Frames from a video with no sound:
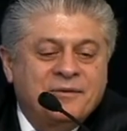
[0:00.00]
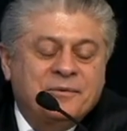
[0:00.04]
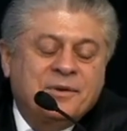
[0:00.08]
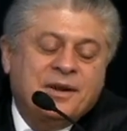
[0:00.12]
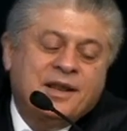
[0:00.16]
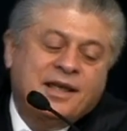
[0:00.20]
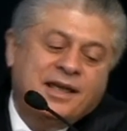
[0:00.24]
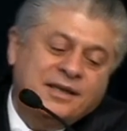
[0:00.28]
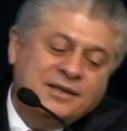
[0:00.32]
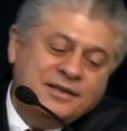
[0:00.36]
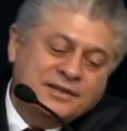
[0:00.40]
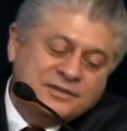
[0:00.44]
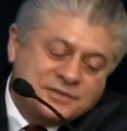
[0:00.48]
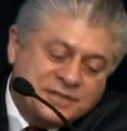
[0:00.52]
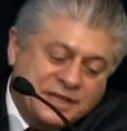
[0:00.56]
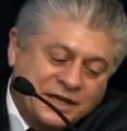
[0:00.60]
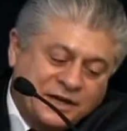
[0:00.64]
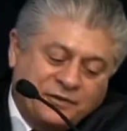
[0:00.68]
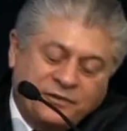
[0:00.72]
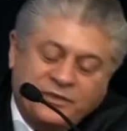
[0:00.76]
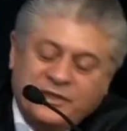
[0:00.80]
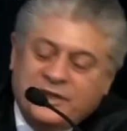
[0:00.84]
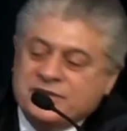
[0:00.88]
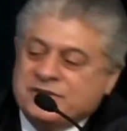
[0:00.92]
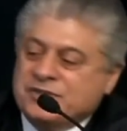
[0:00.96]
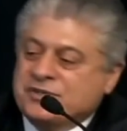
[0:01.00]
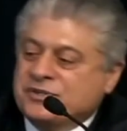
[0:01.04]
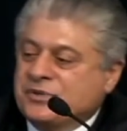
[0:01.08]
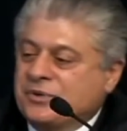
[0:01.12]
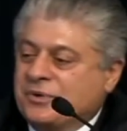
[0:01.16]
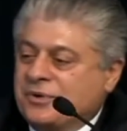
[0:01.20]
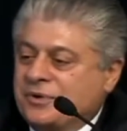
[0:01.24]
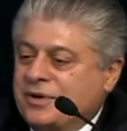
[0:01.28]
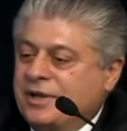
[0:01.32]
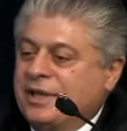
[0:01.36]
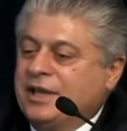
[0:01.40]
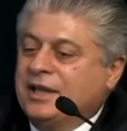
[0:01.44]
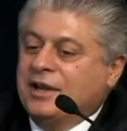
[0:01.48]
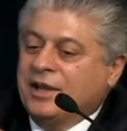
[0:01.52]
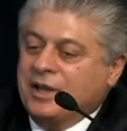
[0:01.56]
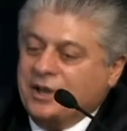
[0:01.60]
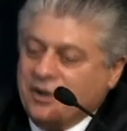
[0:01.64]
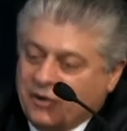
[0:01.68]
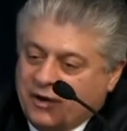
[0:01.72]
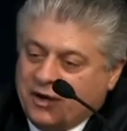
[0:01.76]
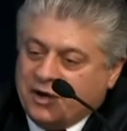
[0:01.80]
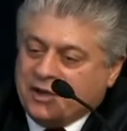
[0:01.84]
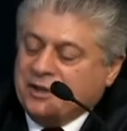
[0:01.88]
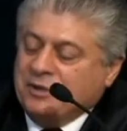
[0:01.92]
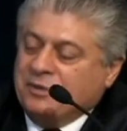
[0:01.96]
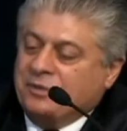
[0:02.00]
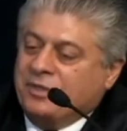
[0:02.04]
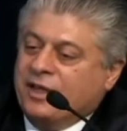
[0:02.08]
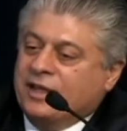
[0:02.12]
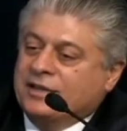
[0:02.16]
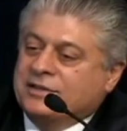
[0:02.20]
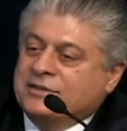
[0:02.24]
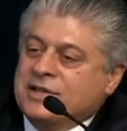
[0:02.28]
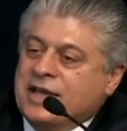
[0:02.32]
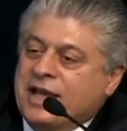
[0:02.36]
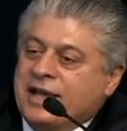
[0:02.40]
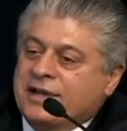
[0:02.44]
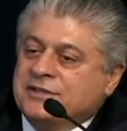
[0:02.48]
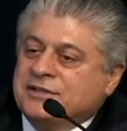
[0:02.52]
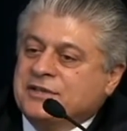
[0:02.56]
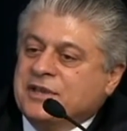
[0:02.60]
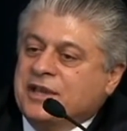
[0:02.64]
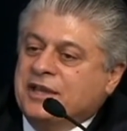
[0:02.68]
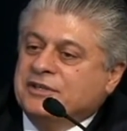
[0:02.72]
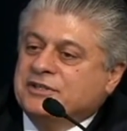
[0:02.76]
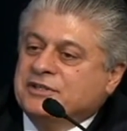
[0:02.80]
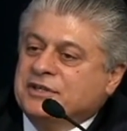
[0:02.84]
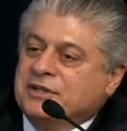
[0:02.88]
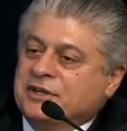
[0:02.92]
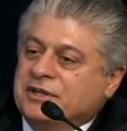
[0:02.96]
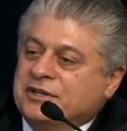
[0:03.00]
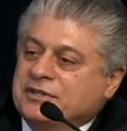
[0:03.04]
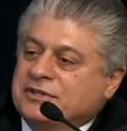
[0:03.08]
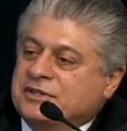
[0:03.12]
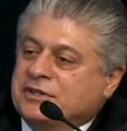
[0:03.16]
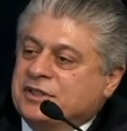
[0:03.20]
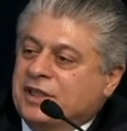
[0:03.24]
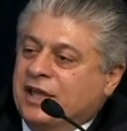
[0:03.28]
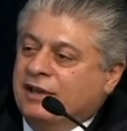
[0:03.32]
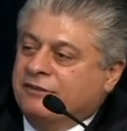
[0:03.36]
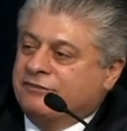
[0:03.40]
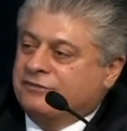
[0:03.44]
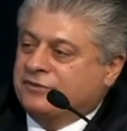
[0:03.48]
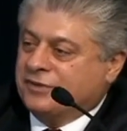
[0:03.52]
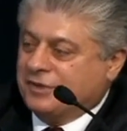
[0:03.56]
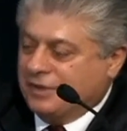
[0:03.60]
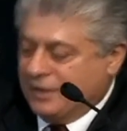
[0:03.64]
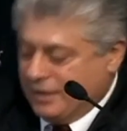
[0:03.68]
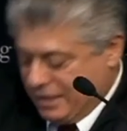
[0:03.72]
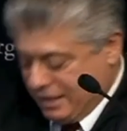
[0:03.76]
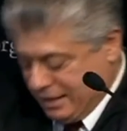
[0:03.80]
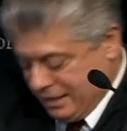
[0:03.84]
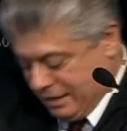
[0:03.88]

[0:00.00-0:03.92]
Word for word: When I tell this story and I argue that taxation is theft,